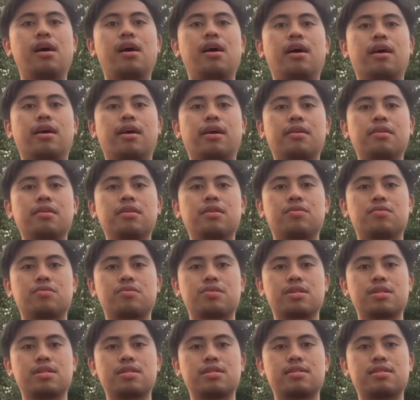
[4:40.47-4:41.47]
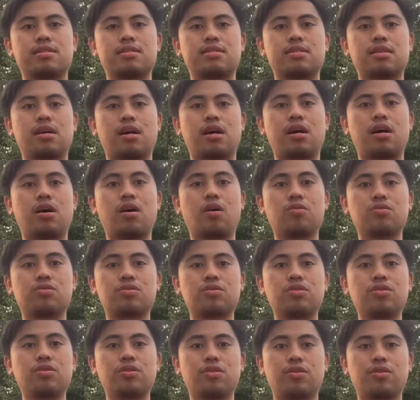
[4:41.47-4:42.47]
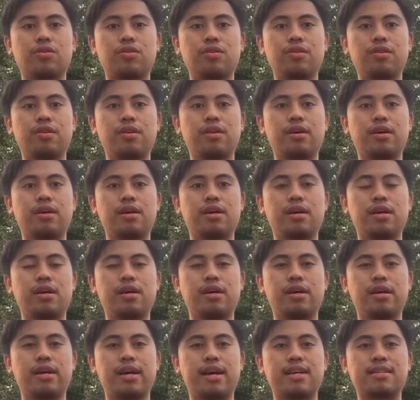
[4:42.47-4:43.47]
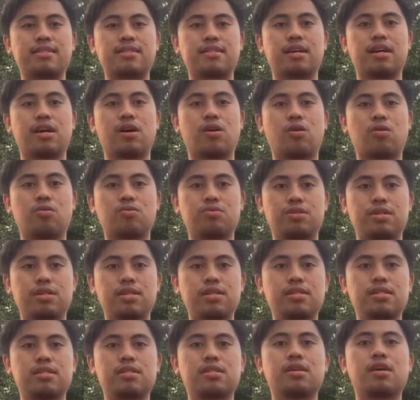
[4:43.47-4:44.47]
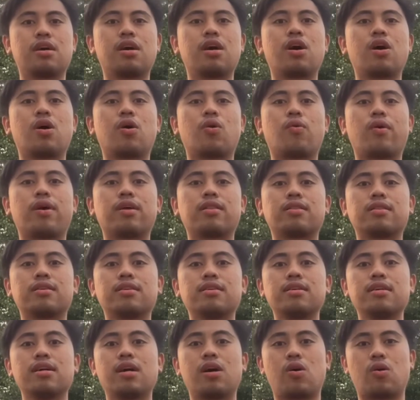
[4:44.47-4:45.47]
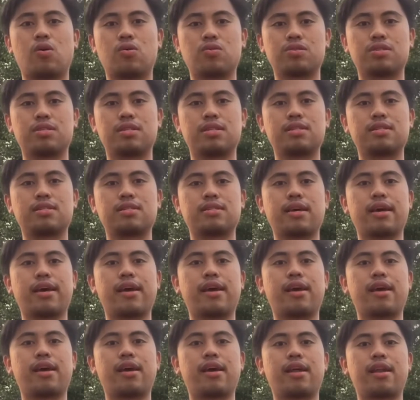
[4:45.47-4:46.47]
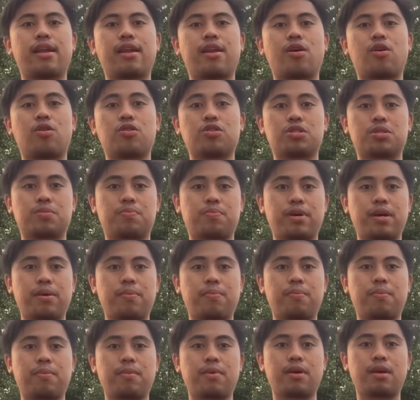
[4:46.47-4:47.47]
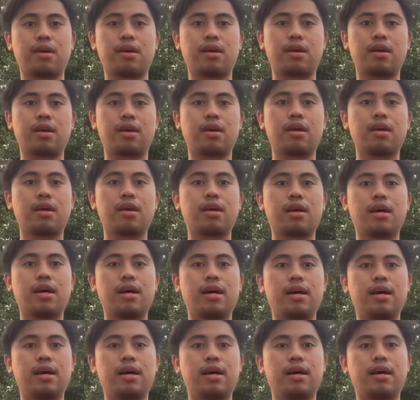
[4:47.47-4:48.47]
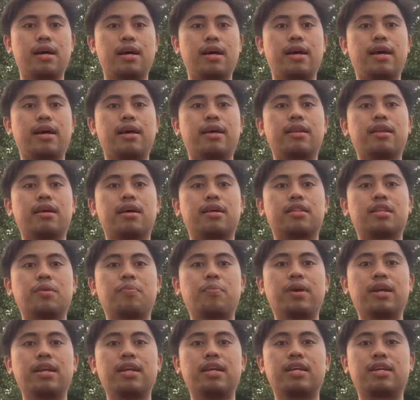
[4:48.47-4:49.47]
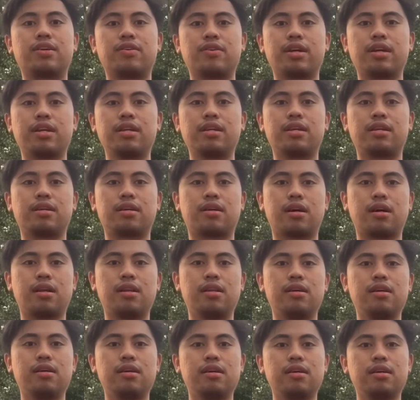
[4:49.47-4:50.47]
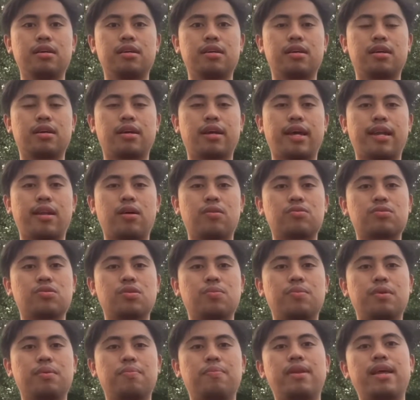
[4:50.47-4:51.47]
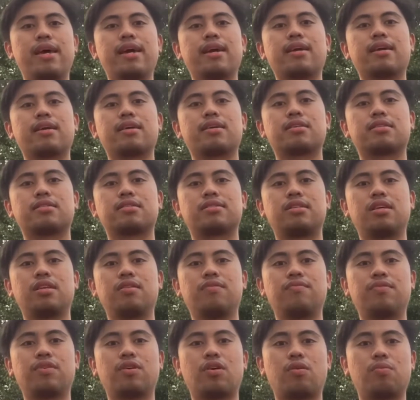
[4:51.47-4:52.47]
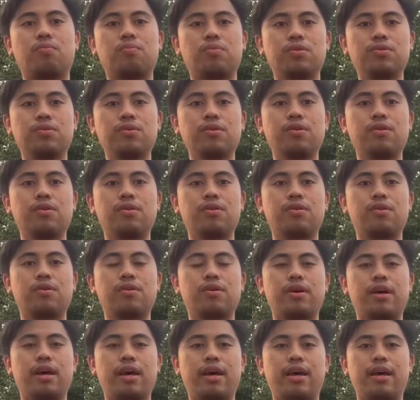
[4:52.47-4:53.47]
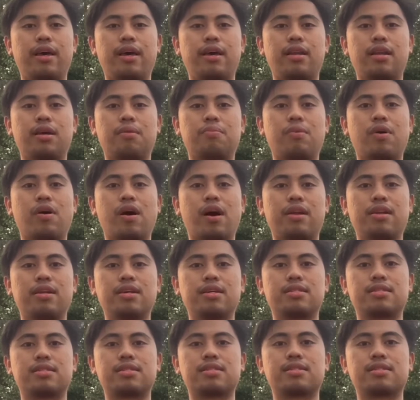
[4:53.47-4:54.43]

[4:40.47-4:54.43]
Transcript: Garden hoses are also known as hoses, water hoses, and hose pipe, and are typically green in color, can also be black, silver, or blue, and among others.